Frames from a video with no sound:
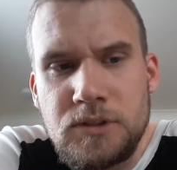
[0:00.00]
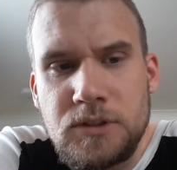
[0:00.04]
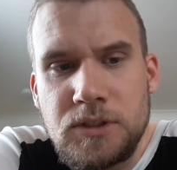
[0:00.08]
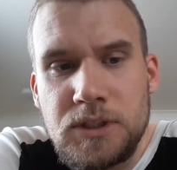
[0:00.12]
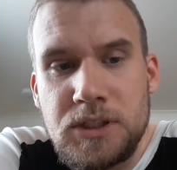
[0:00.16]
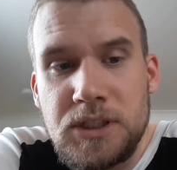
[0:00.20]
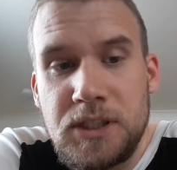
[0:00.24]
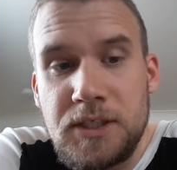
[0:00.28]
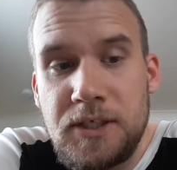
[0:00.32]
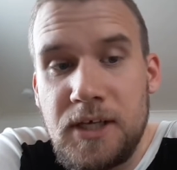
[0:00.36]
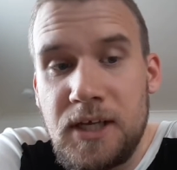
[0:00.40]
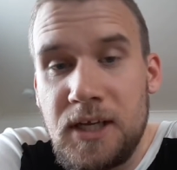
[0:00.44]

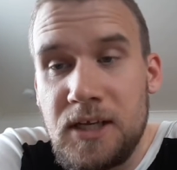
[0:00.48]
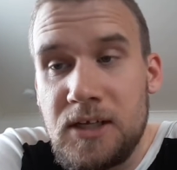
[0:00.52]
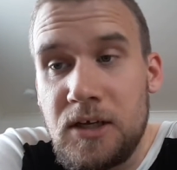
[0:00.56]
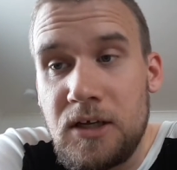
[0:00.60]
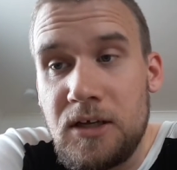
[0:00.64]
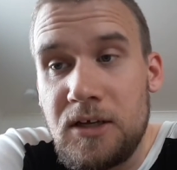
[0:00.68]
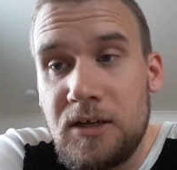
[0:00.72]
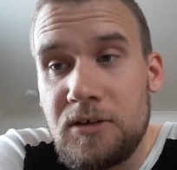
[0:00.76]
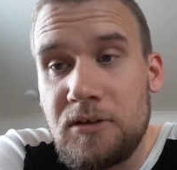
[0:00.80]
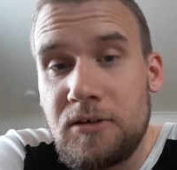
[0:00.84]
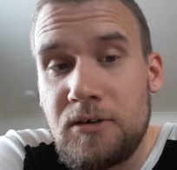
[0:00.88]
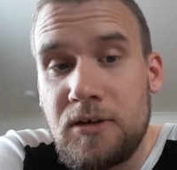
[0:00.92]
She tell
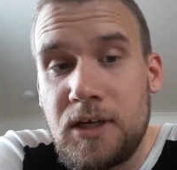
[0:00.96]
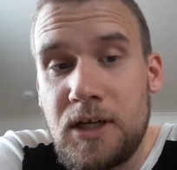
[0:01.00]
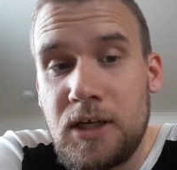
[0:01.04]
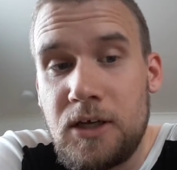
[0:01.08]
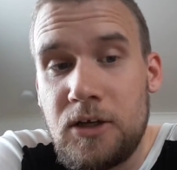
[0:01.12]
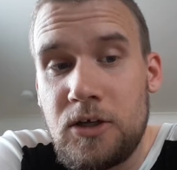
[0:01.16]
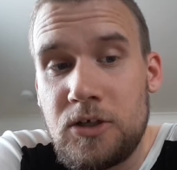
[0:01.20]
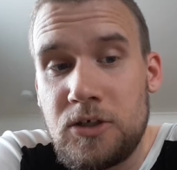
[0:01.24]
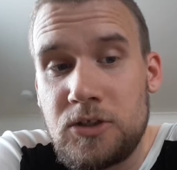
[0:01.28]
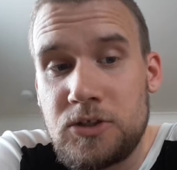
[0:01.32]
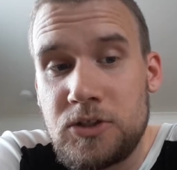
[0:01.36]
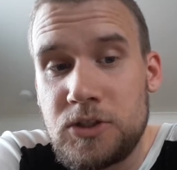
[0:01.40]

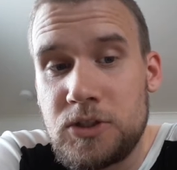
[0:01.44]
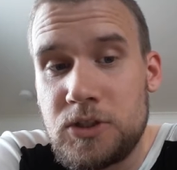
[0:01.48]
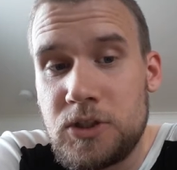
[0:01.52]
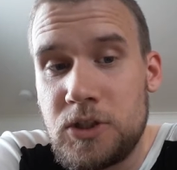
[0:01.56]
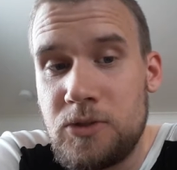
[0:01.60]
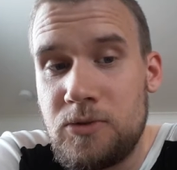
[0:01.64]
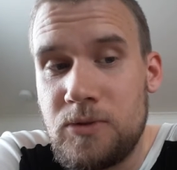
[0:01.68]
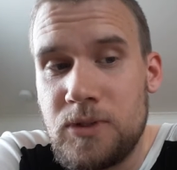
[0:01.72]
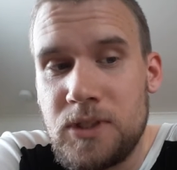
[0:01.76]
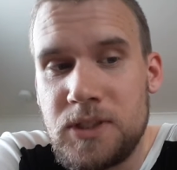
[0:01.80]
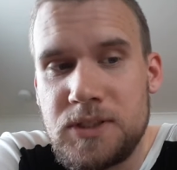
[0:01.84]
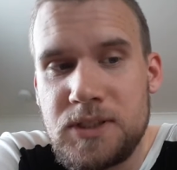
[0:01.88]
her
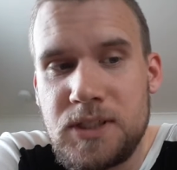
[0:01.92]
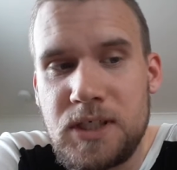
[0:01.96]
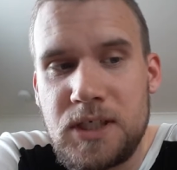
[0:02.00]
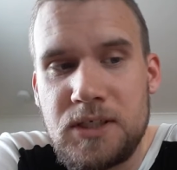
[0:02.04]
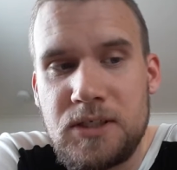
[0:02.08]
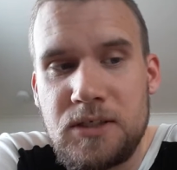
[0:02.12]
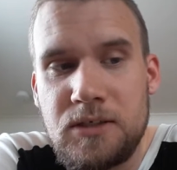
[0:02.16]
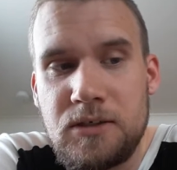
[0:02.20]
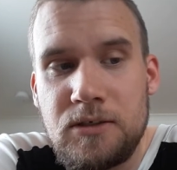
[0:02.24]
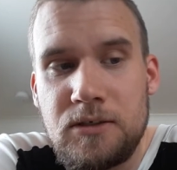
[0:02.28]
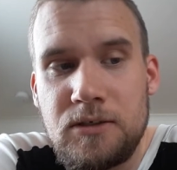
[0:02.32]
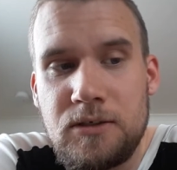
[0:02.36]
soldiers
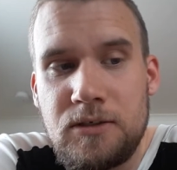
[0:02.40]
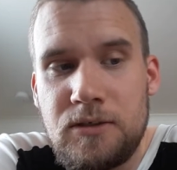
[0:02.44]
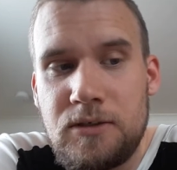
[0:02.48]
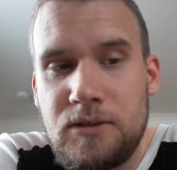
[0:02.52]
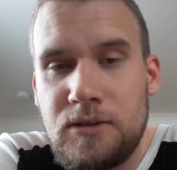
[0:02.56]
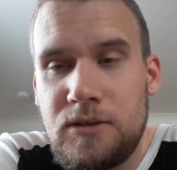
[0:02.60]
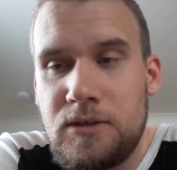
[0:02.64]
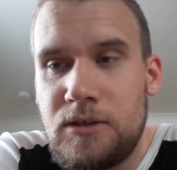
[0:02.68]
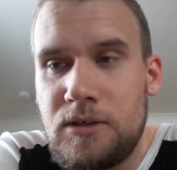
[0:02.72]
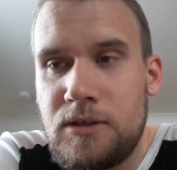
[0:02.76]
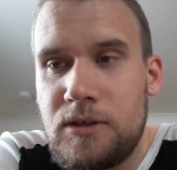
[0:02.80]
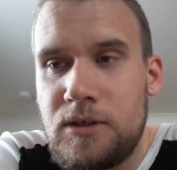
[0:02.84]
that
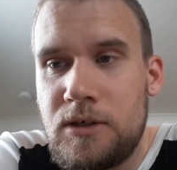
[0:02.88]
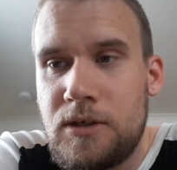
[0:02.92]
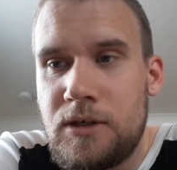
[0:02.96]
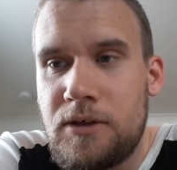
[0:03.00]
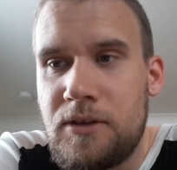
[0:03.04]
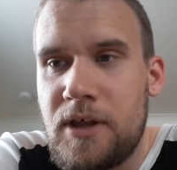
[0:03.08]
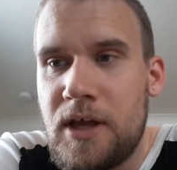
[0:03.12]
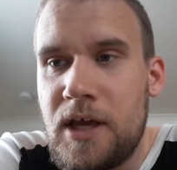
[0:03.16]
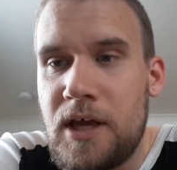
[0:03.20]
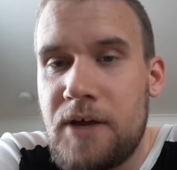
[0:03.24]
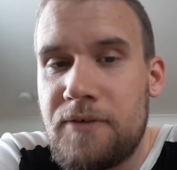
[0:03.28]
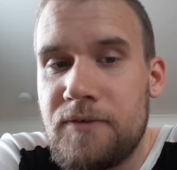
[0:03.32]

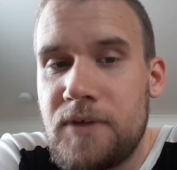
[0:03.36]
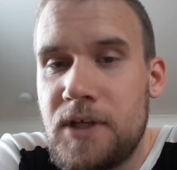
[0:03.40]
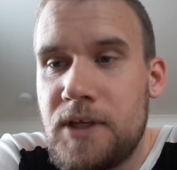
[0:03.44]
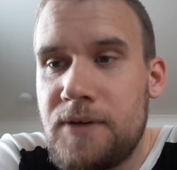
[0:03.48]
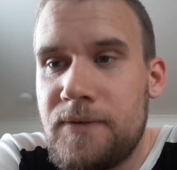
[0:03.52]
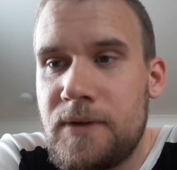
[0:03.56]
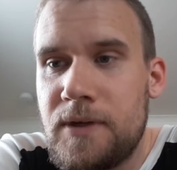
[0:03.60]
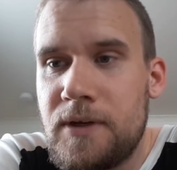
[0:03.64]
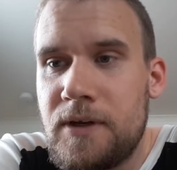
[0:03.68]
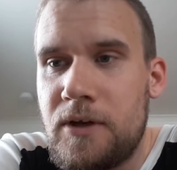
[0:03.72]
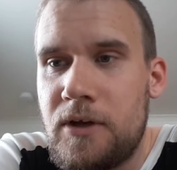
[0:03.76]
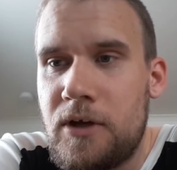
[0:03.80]
they have
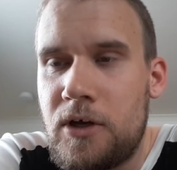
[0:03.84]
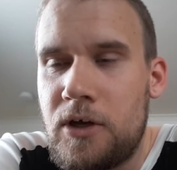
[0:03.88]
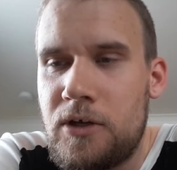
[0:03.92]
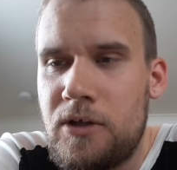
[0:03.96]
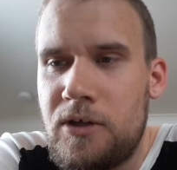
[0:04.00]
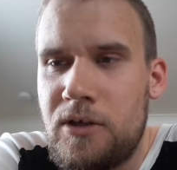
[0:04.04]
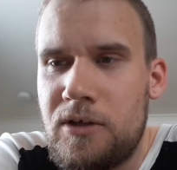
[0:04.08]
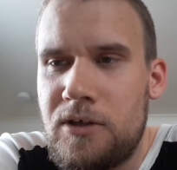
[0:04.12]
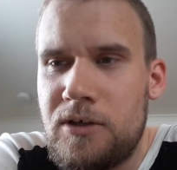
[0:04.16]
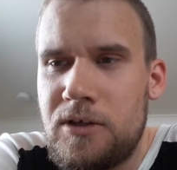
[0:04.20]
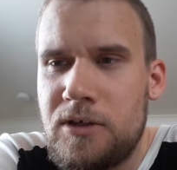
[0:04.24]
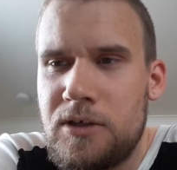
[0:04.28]

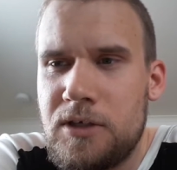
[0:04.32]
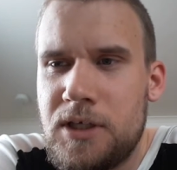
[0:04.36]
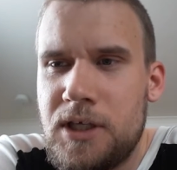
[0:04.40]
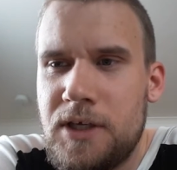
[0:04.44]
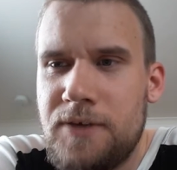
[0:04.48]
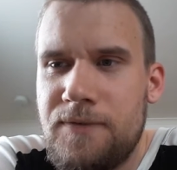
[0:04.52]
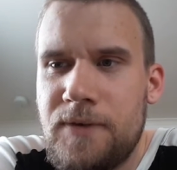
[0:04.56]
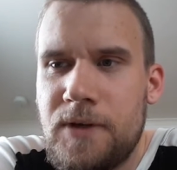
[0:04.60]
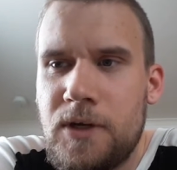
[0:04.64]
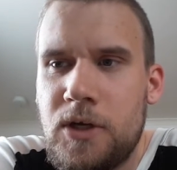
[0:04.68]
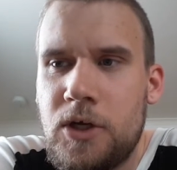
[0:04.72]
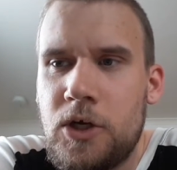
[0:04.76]

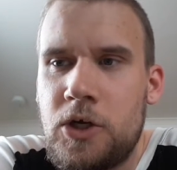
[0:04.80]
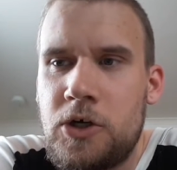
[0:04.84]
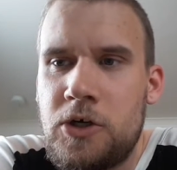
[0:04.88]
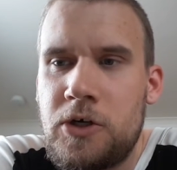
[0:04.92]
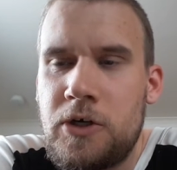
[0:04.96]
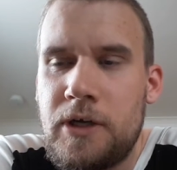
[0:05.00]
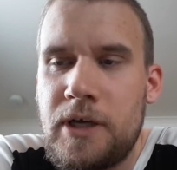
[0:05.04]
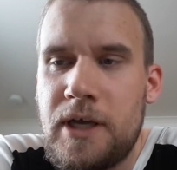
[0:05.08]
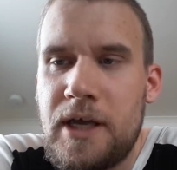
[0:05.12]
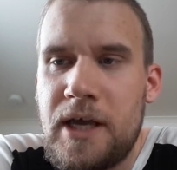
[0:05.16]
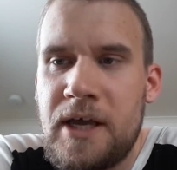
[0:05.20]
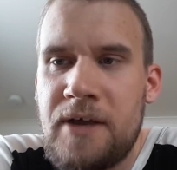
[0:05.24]
given
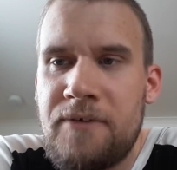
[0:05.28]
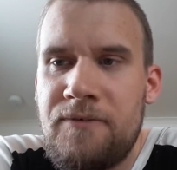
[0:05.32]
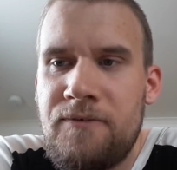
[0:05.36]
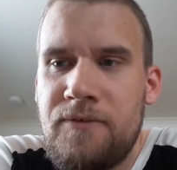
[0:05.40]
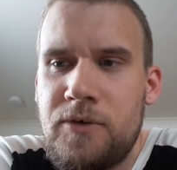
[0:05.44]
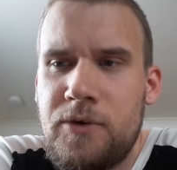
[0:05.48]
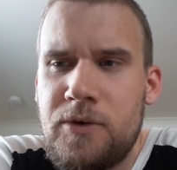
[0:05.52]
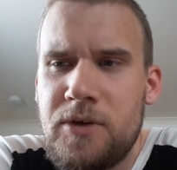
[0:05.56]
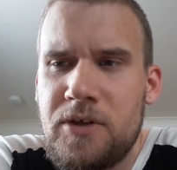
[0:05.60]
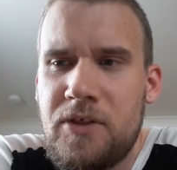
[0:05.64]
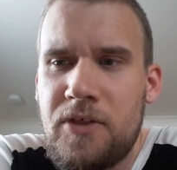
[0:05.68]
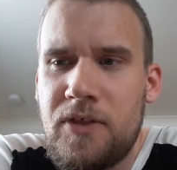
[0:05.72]
her
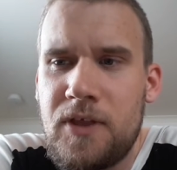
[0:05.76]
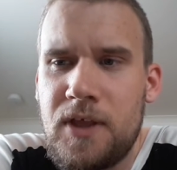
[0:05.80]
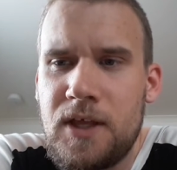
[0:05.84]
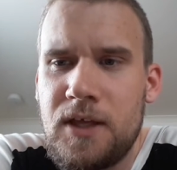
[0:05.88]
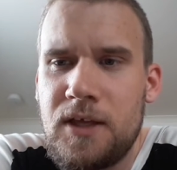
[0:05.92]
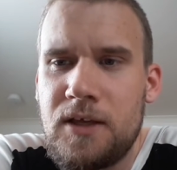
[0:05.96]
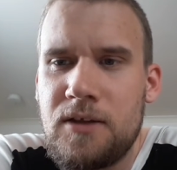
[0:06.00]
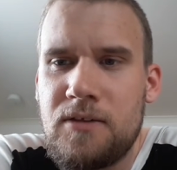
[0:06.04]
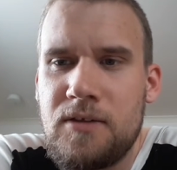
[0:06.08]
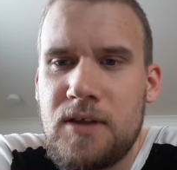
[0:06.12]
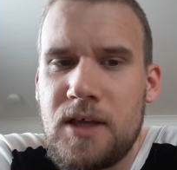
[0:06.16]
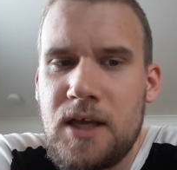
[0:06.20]

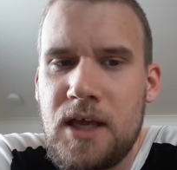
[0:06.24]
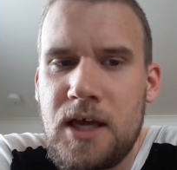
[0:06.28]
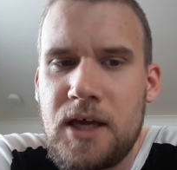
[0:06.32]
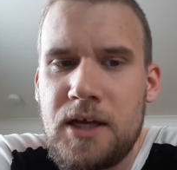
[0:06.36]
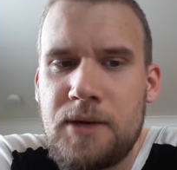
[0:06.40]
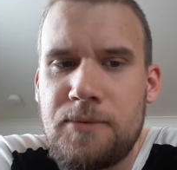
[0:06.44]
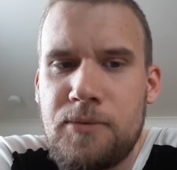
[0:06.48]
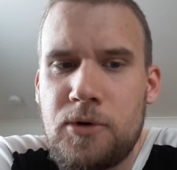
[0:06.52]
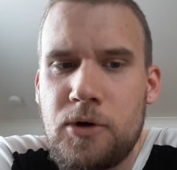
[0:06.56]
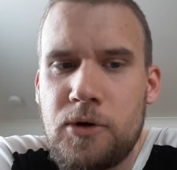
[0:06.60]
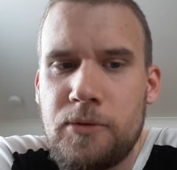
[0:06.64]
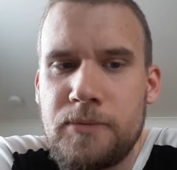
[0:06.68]
everything they
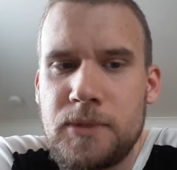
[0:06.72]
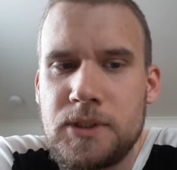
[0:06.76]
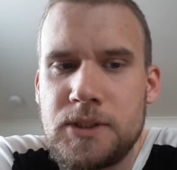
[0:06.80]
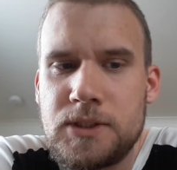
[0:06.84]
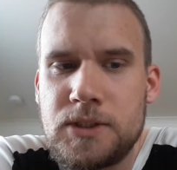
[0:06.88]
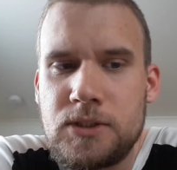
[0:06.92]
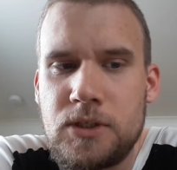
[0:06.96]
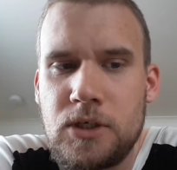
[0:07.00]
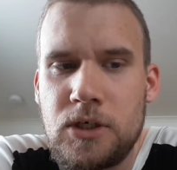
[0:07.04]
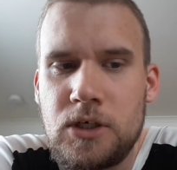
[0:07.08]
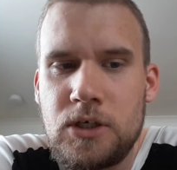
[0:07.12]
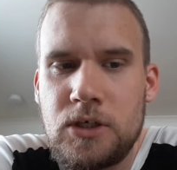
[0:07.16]
had
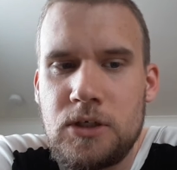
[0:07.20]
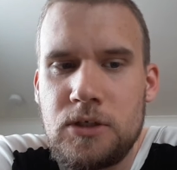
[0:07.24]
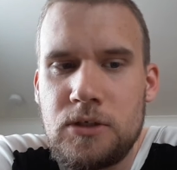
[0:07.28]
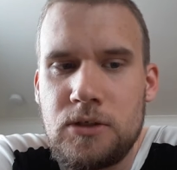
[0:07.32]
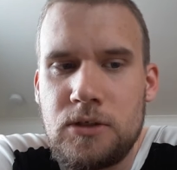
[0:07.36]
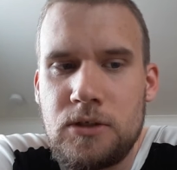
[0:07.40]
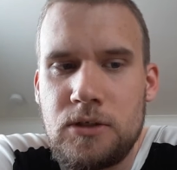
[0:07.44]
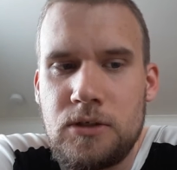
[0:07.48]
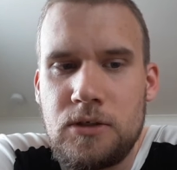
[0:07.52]
promised her.